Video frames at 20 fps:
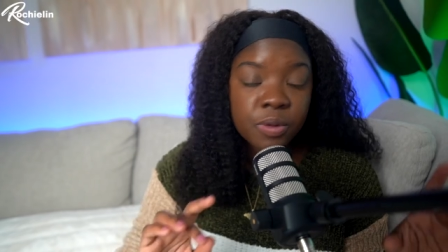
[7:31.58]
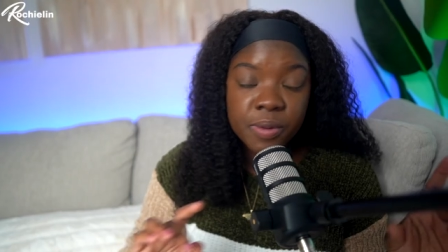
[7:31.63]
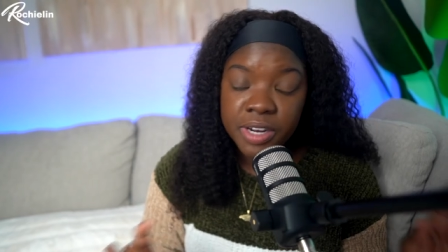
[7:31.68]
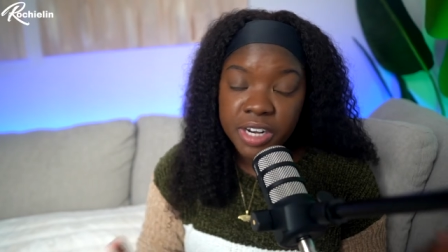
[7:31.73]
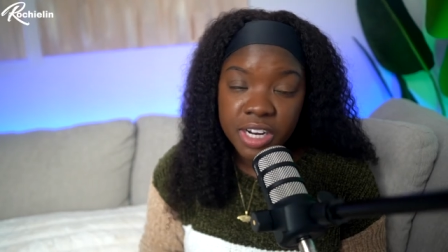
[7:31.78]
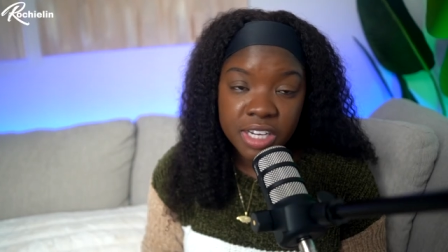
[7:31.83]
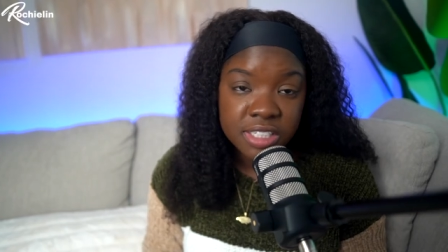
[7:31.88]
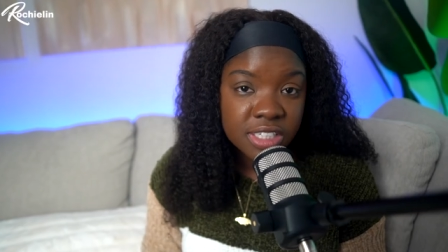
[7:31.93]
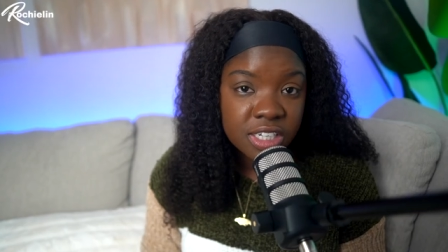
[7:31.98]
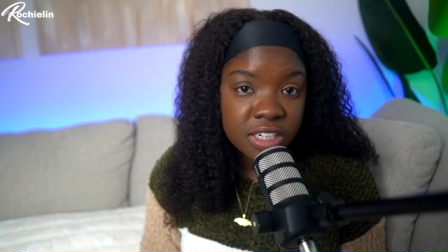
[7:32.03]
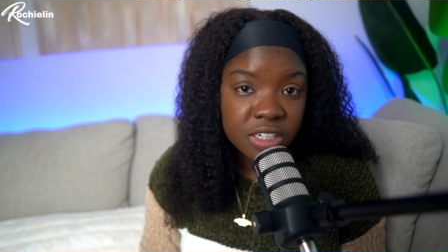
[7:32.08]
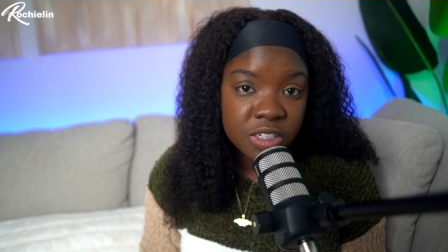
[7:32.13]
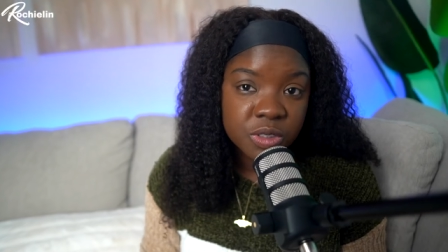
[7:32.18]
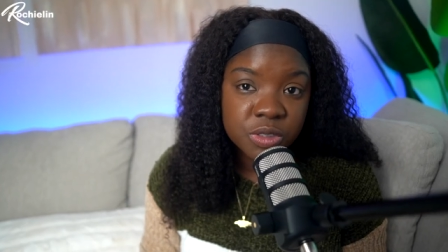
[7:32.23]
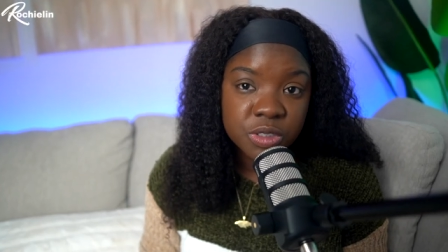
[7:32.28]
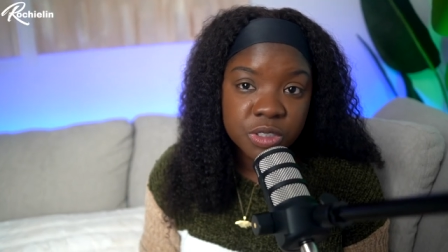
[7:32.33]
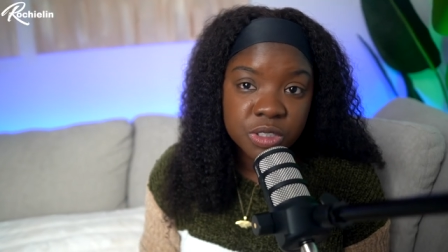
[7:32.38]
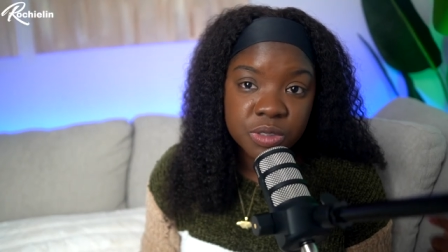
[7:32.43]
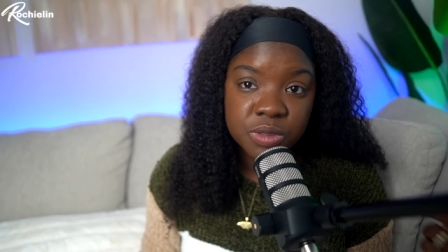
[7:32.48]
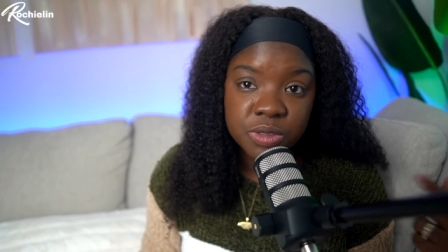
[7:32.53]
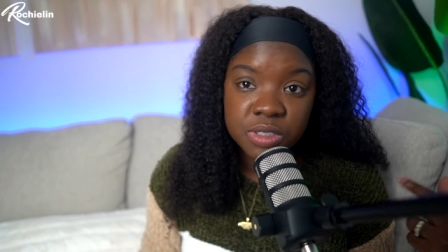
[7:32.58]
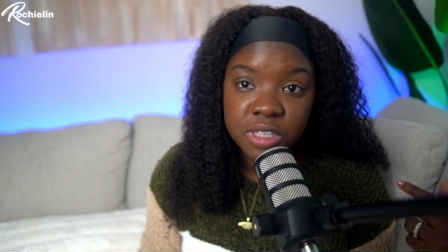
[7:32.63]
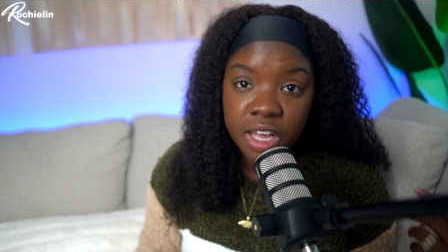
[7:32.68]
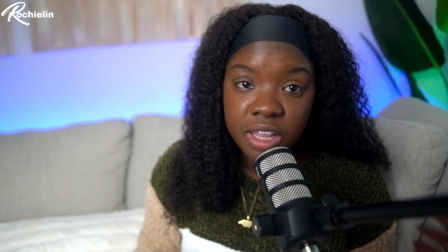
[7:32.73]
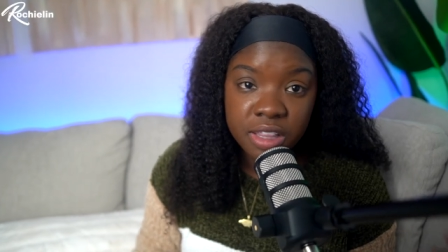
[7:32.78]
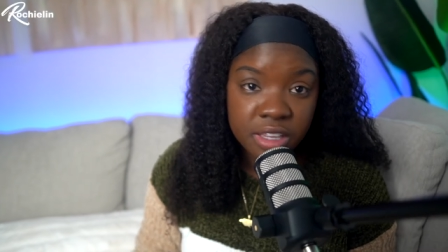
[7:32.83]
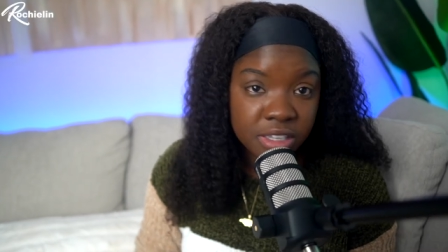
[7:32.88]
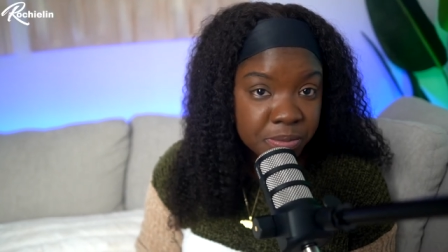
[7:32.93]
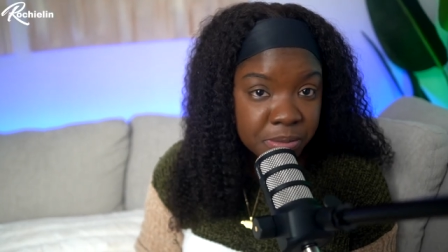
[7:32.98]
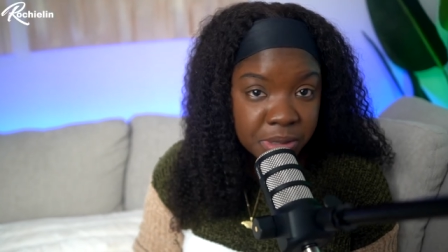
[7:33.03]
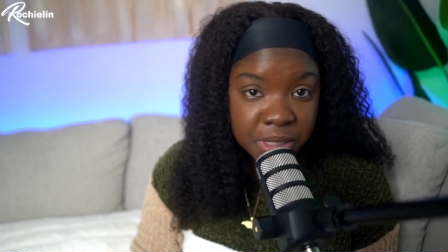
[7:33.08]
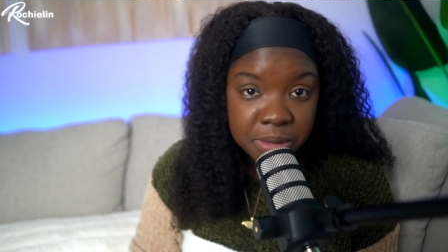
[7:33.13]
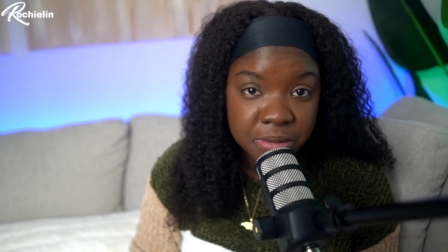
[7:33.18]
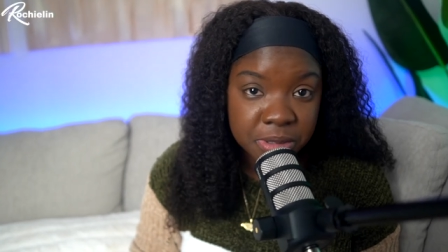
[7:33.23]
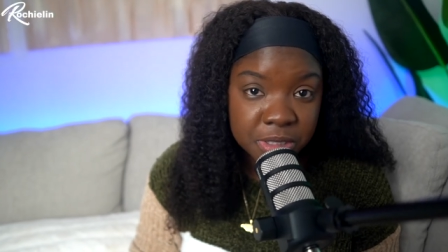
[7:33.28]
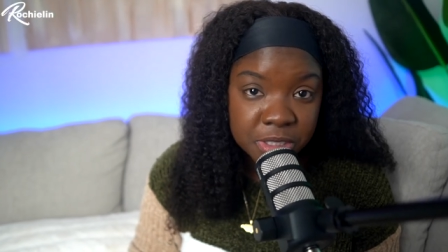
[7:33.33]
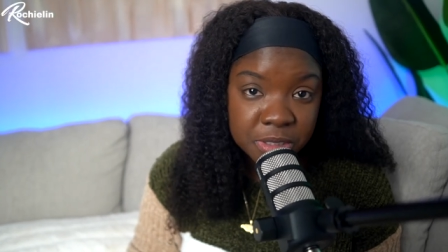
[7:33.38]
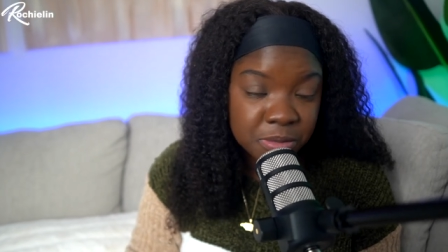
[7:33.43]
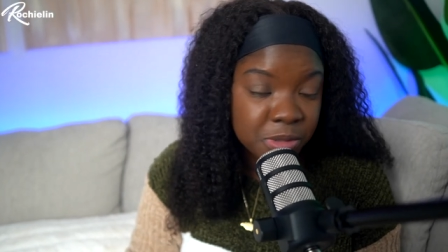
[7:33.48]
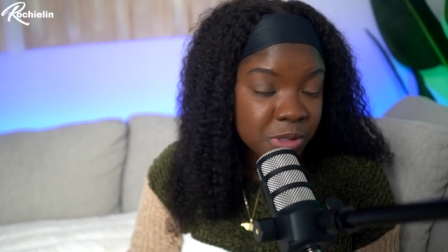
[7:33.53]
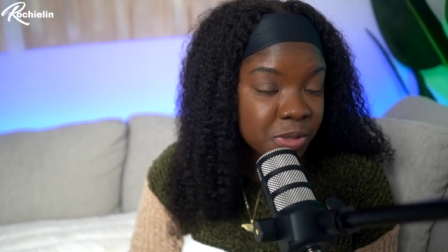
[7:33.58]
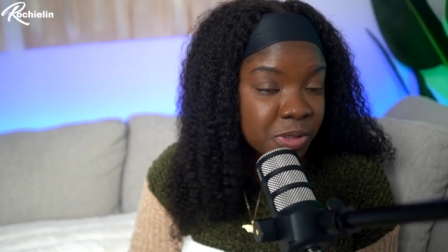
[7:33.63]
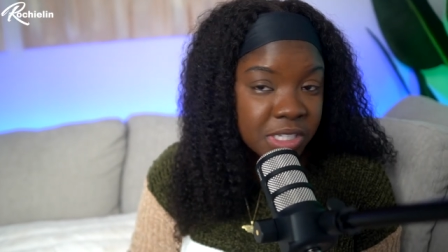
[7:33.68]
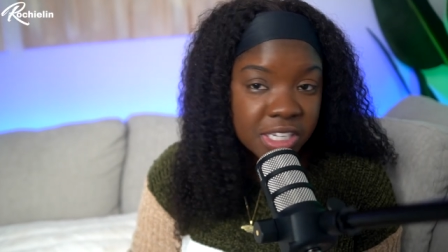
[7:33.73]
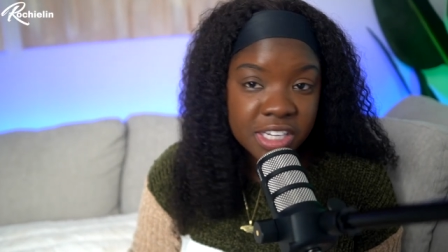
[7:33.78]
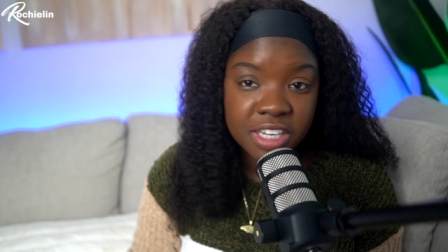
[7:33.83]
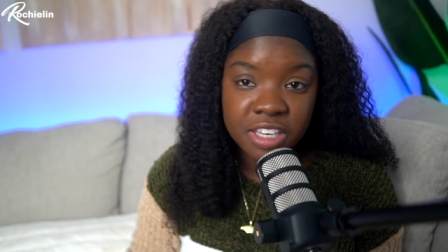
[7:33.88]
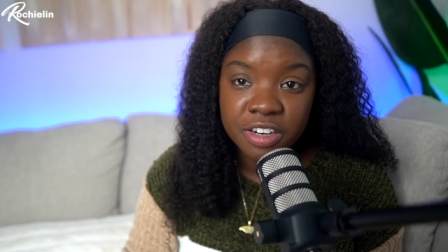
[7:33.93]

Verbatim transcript: we're not allowed to use other people's music